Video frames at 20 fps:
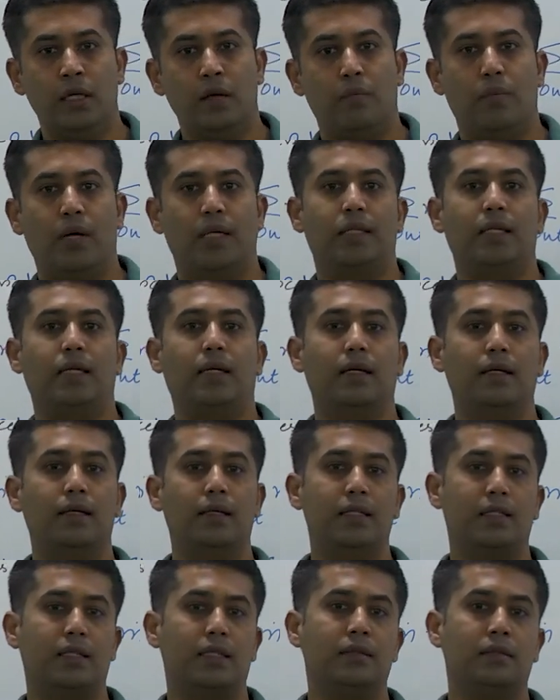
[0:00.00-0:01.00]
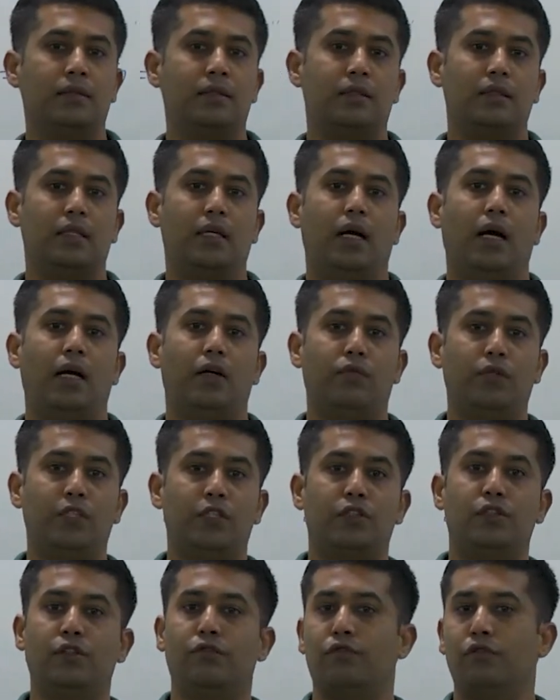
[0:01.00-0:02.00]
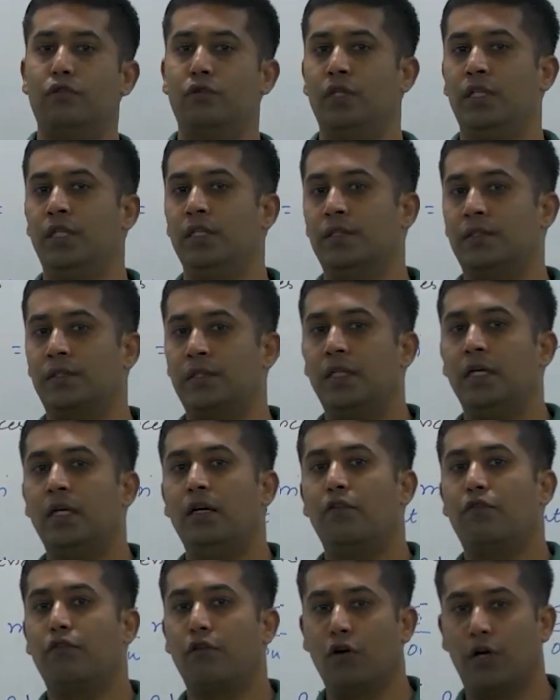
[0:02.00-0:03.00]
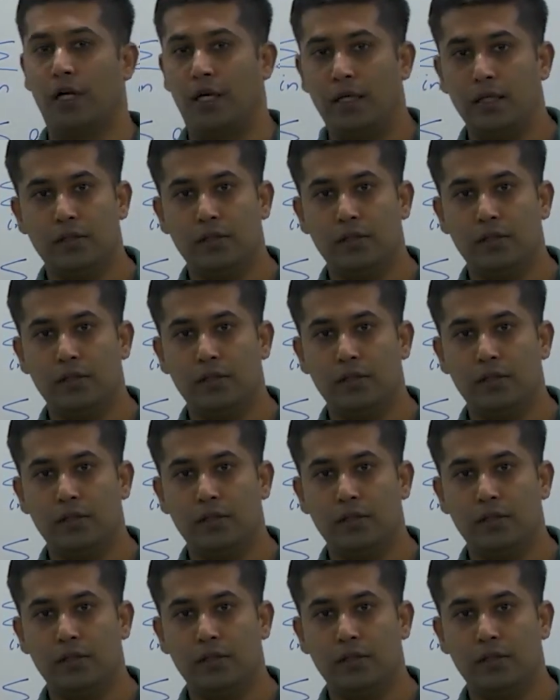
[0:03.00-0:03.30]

but the conditions at which the fluid is flowing.